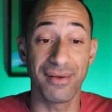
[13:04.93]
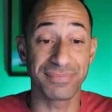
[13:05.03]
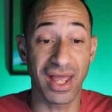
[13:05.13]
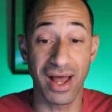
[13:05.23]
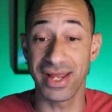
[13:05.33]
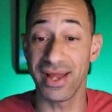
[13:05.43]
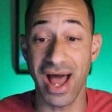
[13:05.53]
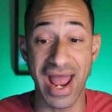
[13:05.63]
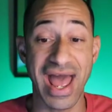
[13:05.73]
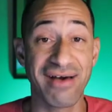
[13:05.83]
I
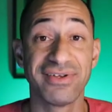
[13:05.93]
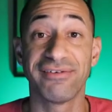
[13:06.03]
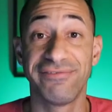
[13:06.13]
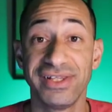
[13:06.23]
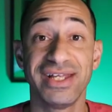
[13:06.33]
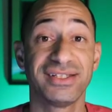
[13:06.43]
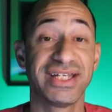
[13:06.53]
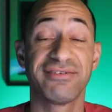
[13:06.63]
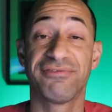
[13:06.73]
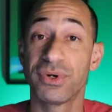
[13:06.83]
have an affiliate link
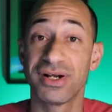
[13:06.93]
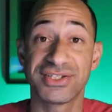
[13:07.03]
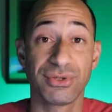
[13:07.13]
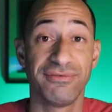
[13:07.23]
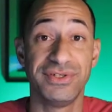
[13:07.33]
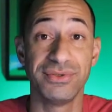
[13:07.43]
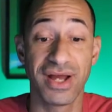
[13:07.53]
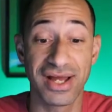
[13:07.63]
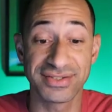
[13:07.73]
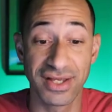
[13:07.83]
for it. So if you
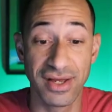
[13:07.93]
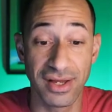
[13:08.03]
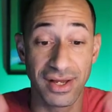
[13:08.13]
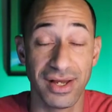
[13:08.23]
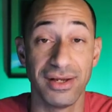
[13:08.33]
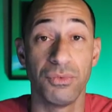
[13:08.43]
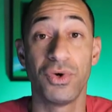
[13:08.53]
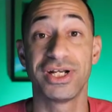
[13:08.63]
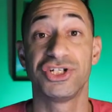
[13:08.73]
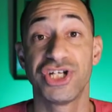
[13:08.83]
guys want
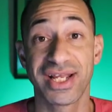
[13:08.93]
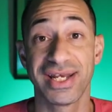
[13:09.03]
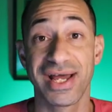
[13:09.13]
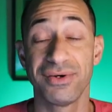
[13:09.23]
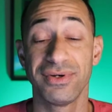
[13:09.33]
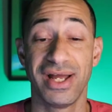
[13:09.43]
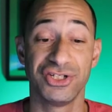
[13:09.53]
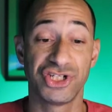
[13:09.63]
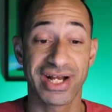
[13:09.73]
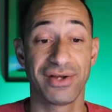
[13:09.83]
to check it out and
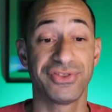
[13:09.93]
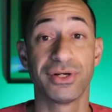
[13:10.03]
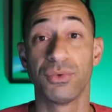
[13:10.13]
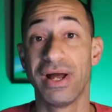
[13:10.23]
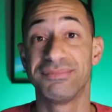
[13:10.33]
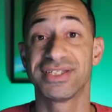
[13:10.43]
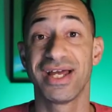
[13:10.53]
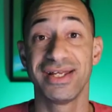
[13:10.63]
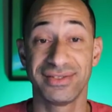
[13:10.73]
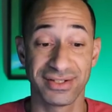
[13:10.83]
check out their
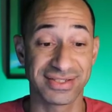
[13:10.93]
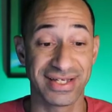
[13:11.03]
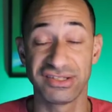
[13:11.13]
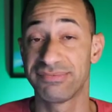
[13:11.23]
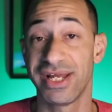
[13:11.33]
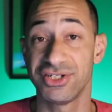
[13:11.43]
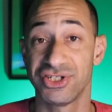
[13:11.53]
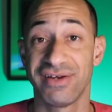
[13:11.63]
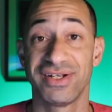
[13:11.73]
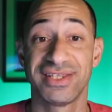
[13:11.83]
website, their sales page and
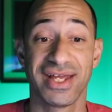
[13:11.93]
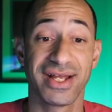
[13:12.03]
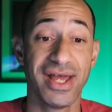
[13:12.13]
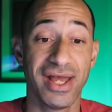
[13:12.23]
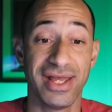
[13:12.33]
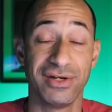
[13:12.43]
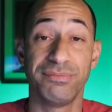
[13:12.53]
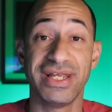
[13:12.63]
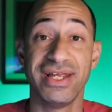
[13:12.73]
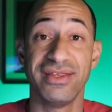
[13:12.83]
everything, it'll
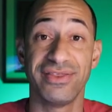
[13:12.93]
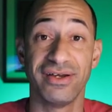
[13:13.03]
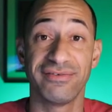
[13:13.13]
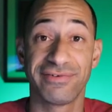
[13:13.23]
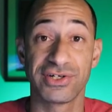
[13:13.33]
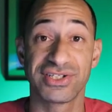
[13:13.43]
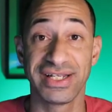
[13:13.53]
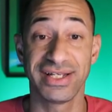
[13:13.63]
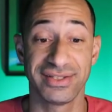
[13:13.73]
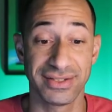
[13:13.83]
be the first link
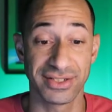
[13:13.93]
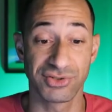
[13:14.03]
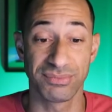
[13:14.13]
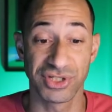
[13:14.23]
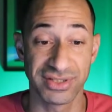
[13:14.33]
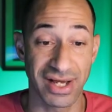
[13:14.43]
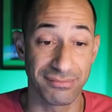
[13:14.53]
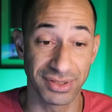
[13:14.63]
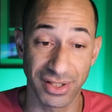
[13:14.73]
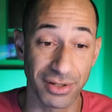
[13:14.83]
in the description down
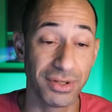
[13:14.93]
below.